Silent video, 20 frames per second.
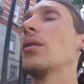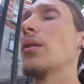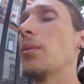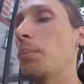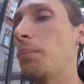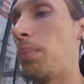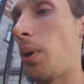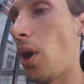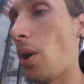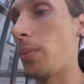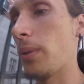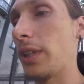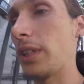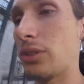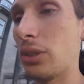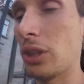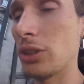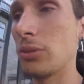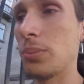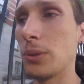public
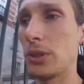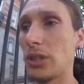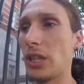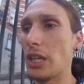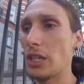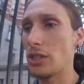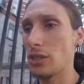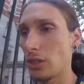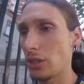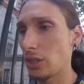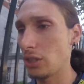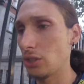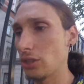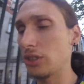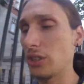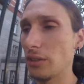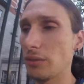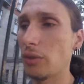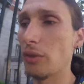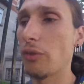transportation. It just
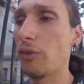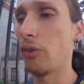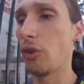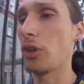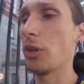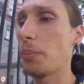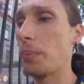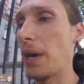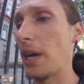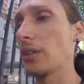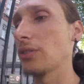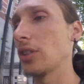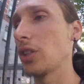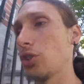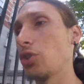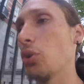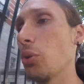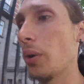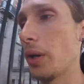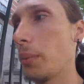gives you £40 that
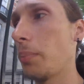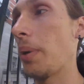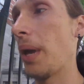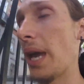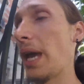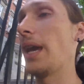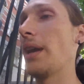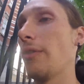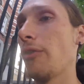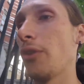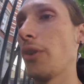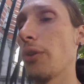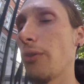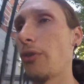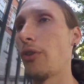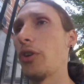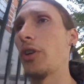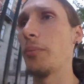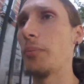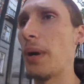you already pay for the
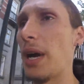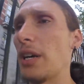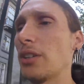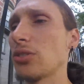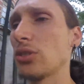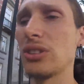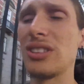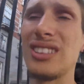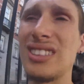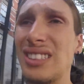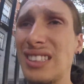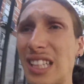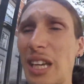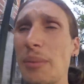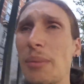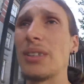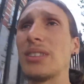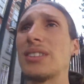£40. So it's the same as